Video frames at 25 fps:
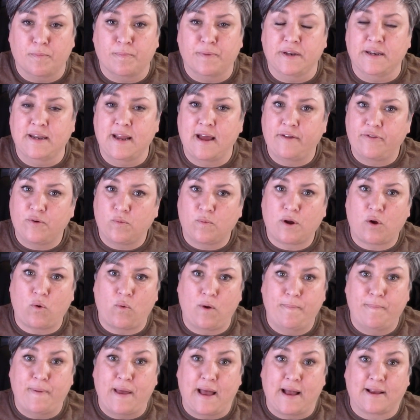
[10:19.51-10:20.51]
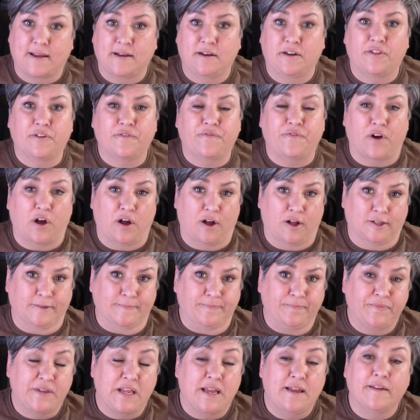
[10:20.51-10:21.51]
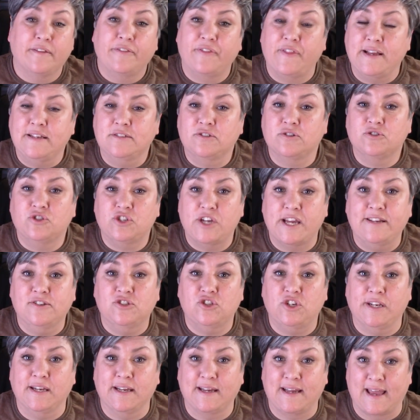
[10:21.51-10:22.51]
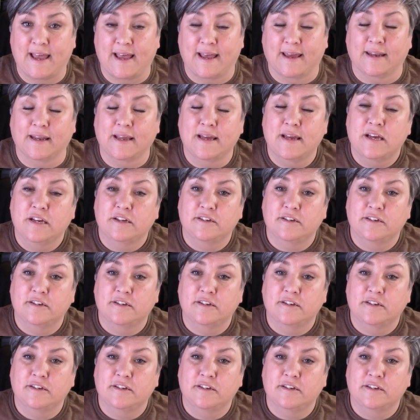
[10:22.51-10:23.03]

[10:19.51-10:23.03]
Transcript: but now that we're going back into the fall, things are changing again.